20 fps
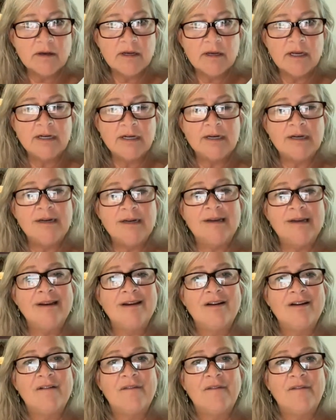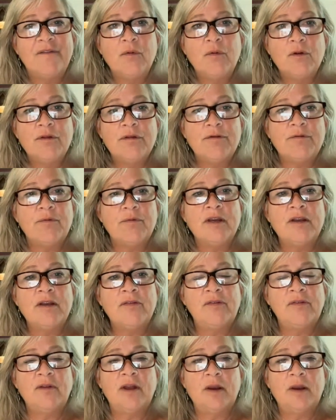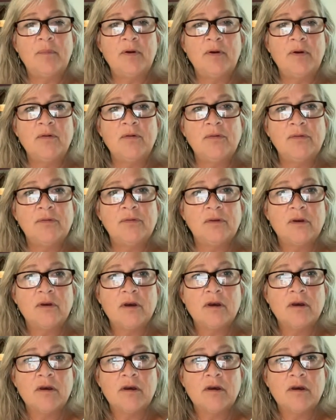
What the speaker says: and there were 3 snipers